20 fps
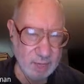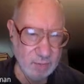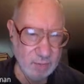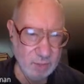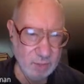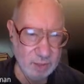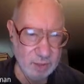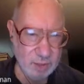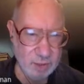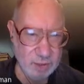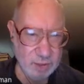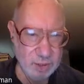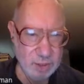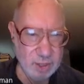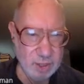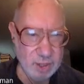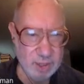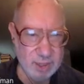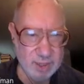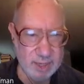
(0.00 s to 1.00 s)
which
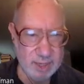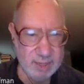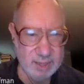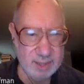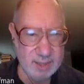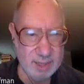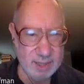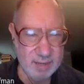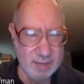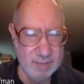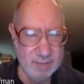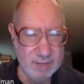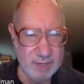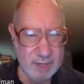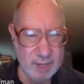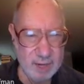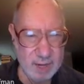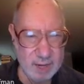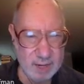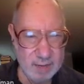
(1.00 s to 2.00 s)
takes a given
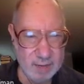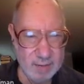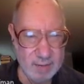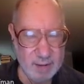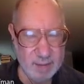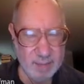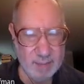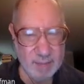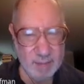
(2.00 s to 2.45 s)
diagram